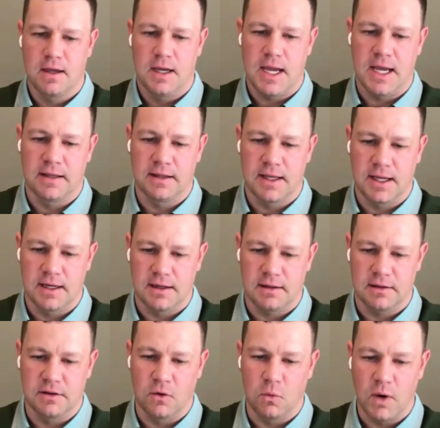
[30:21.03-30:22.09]
And then
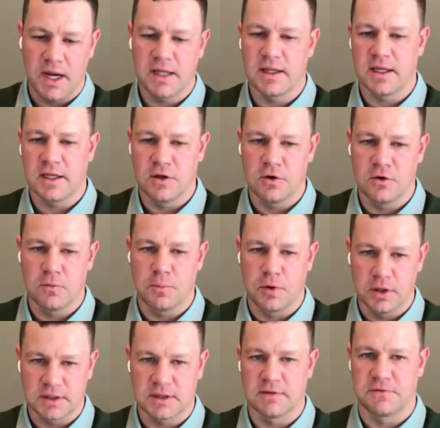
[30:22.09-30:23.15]
the way that you
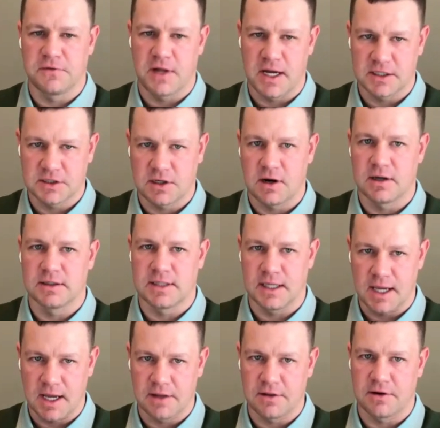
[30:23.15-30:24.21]
put the flashcard
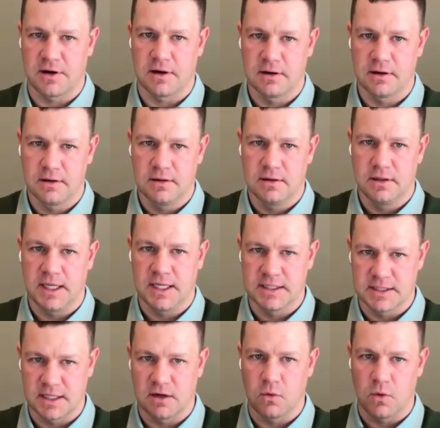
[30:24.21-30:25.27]
together
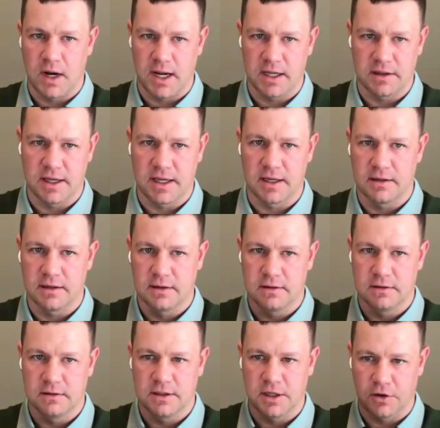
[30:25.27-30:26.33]
is in a way that,
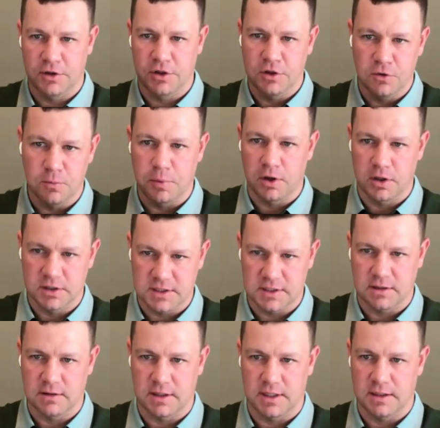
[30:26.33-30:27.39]
you know, you
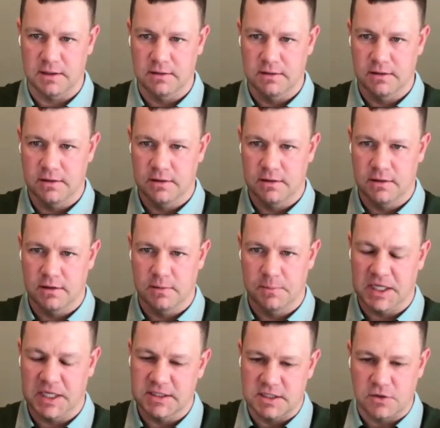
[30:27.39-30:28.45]
personally,
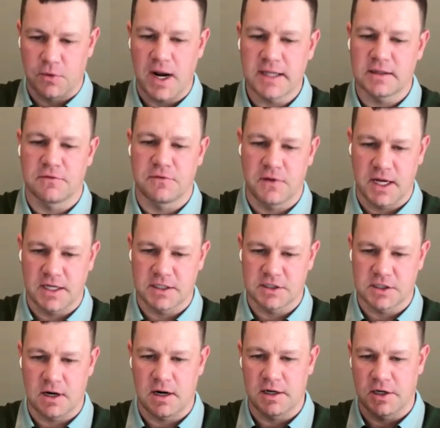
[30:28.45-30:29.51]
because to write the
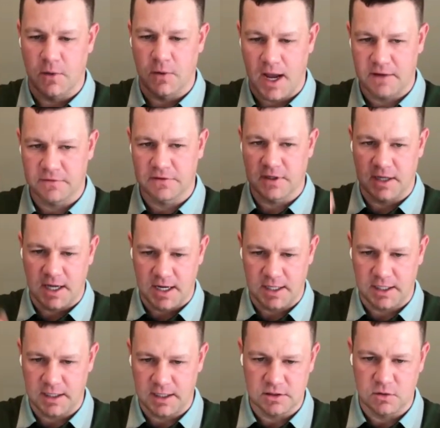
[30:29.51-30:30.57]
flashcard, you have to kind of
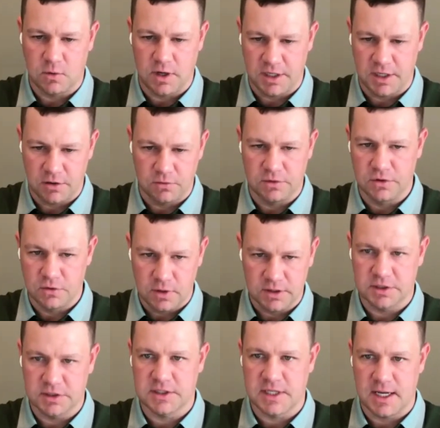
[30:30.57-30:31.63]
get to where you do
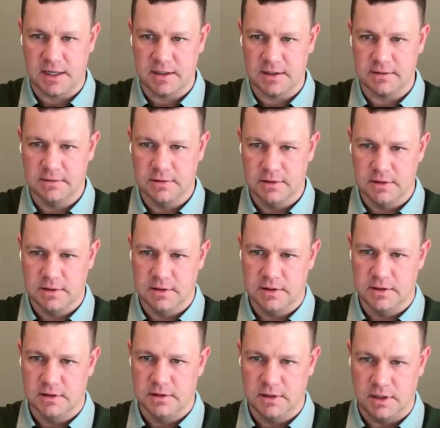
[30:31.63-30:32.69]
understand it, you